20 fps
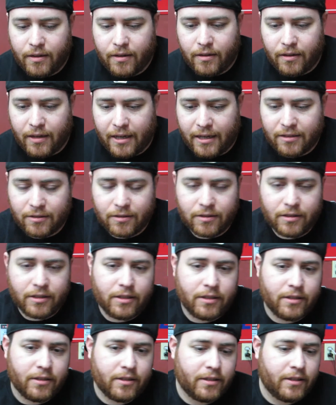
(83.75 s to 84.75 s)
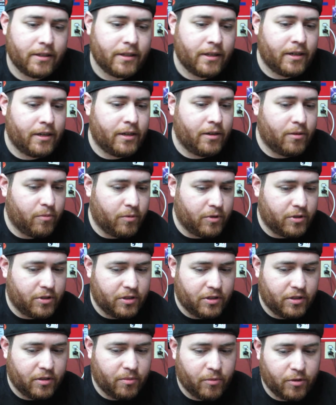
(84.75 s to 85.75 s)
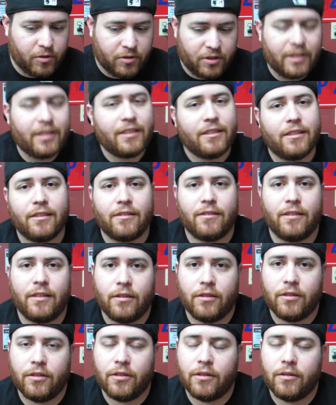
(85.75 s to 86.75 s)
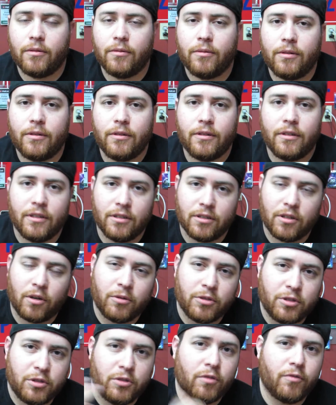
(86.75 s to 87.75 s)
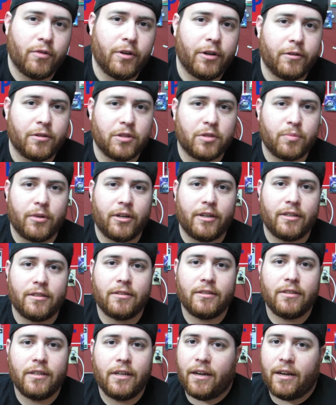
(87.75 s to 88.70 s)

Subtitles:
Lastly, which is the most easiest thing to do, is always do a video response.